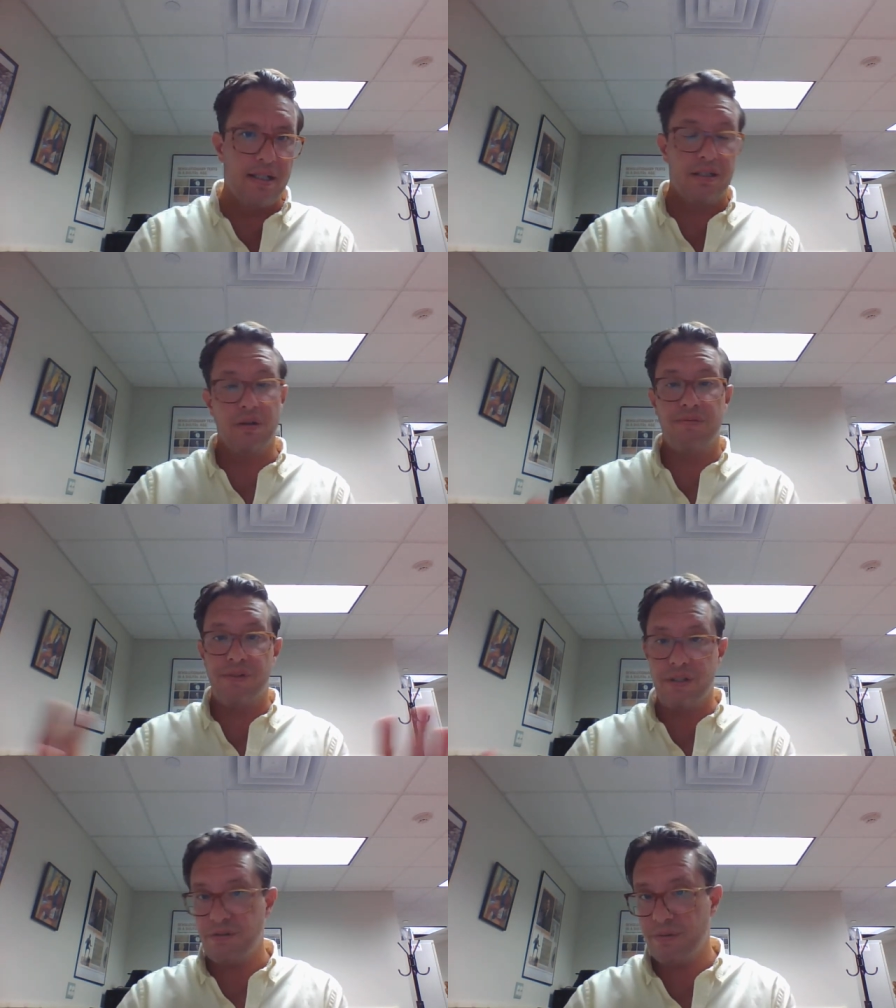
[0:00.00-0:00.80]
So
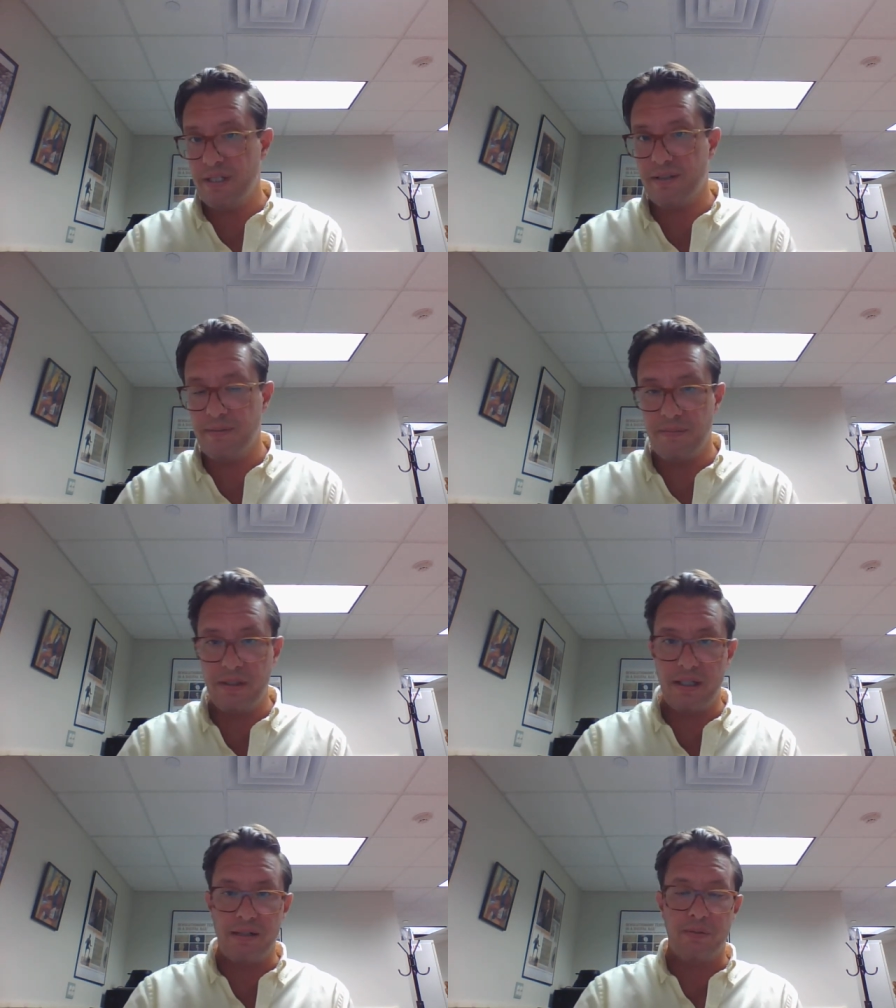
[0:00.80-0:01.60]
for this reason,
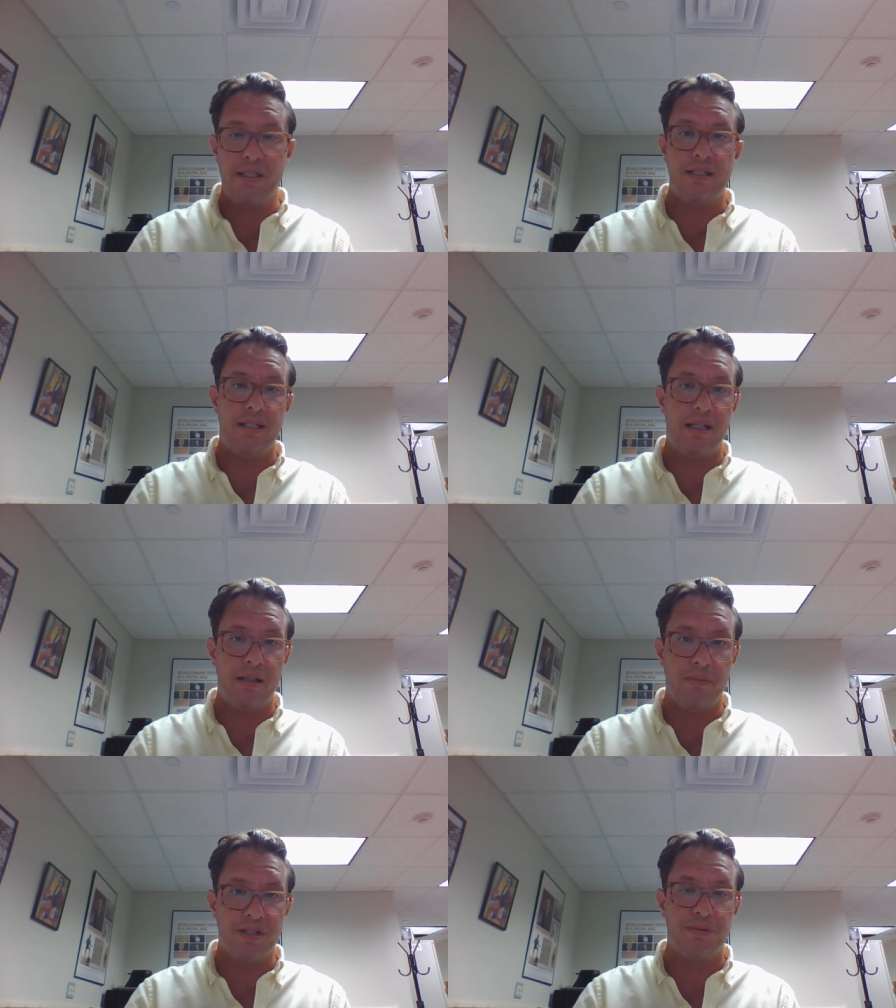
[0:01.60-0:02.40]
we see
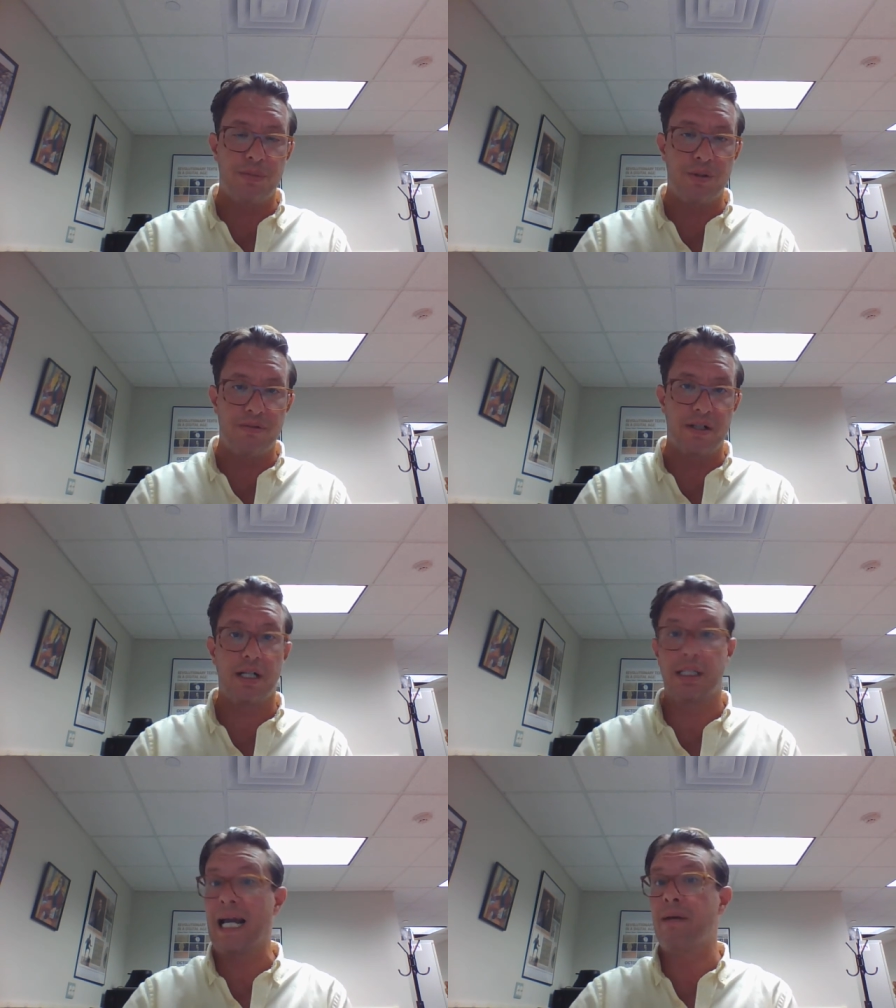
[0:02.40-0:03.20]
much more of a
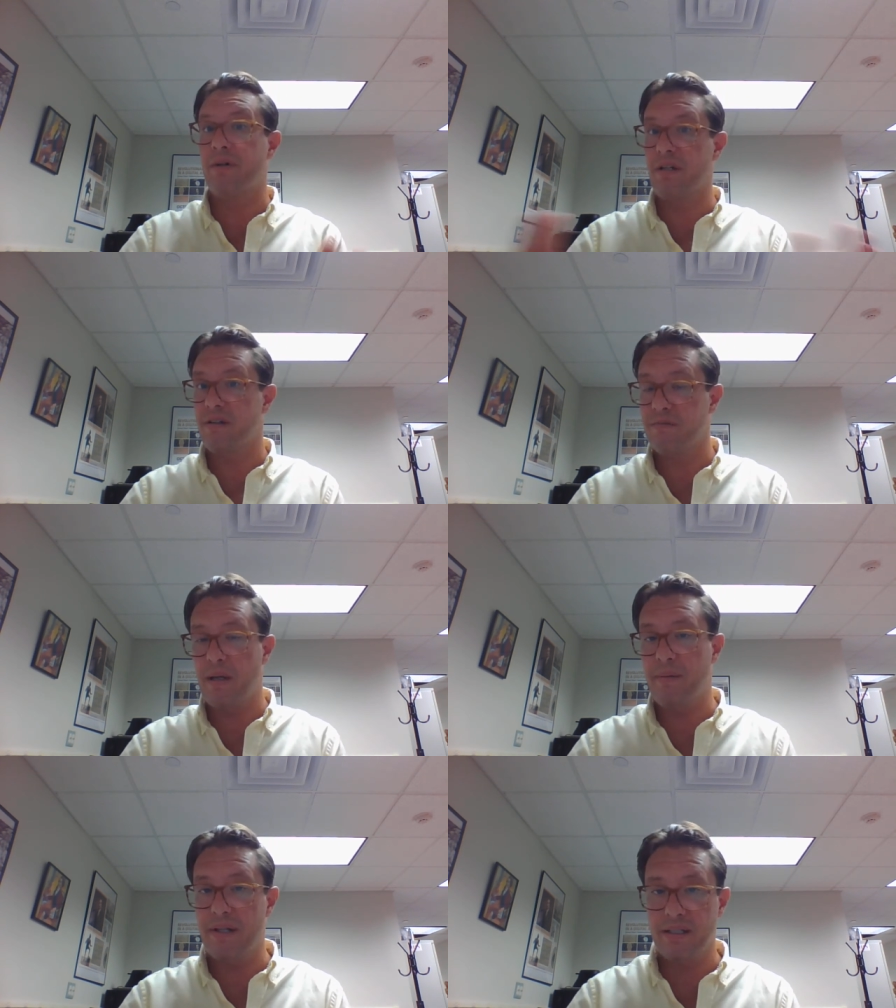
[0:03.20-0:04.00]
collaborative,
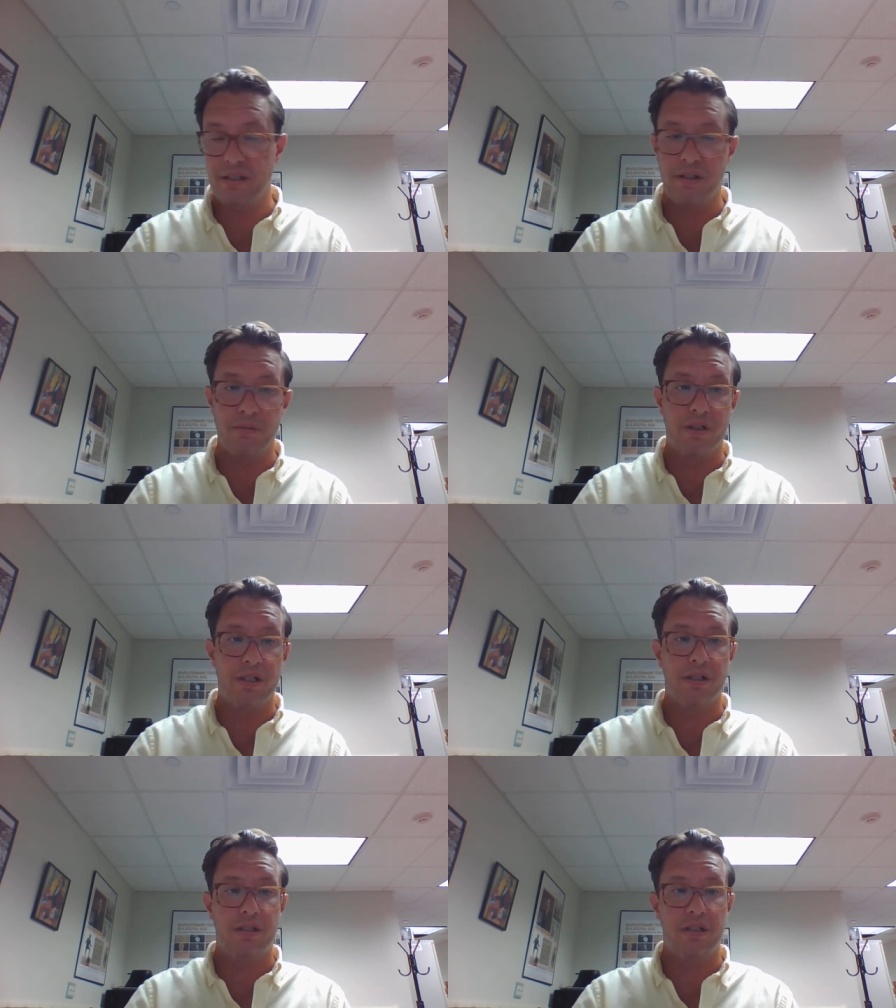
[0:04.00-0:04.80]
maybe that's a good word
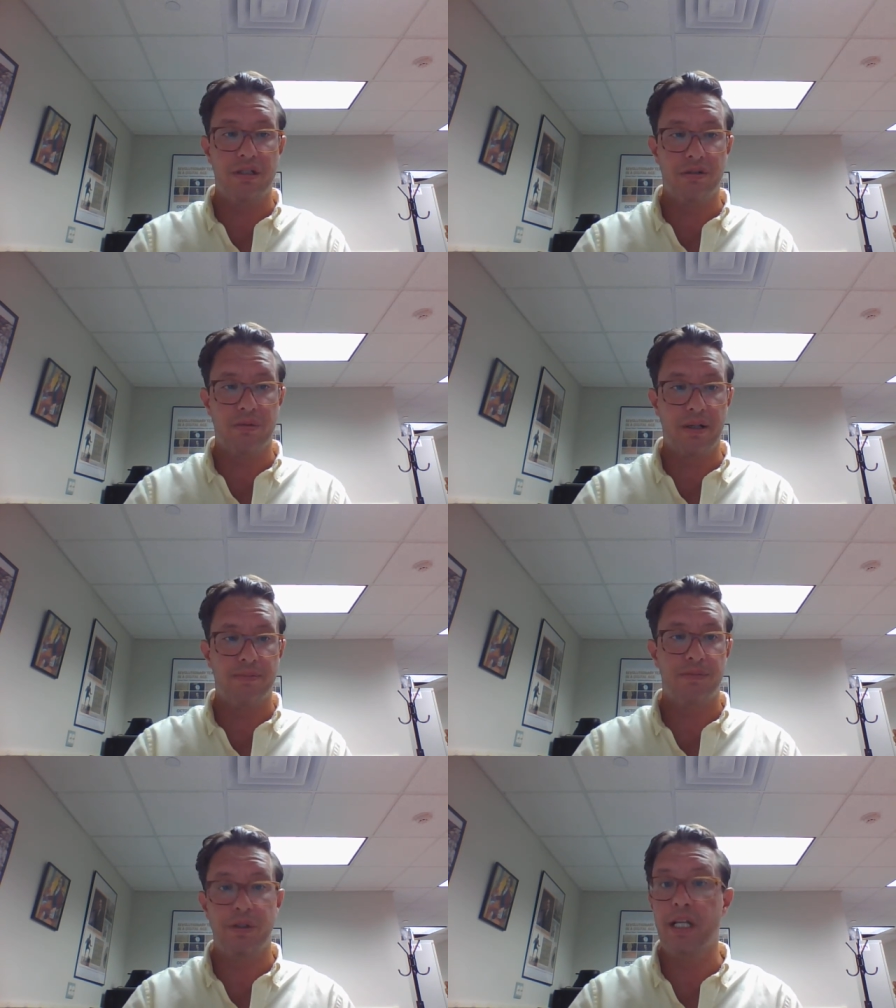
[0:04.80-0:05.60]
to use as well,
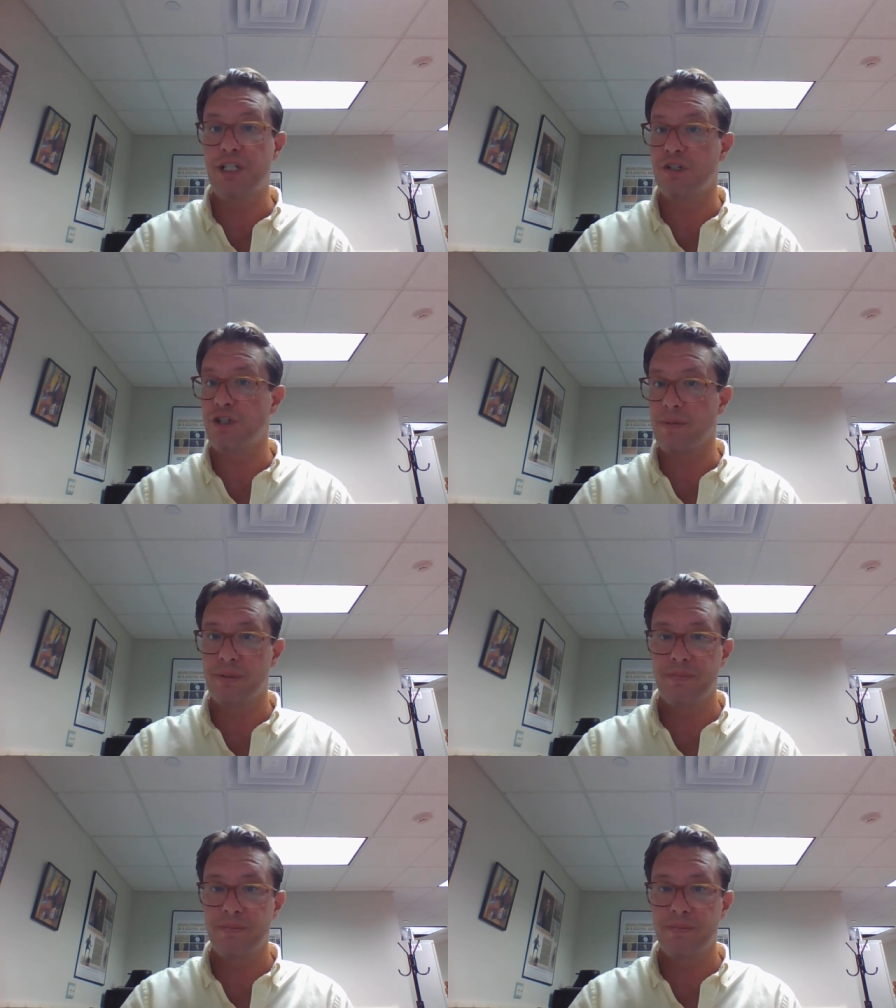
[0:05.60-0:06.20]
relationship.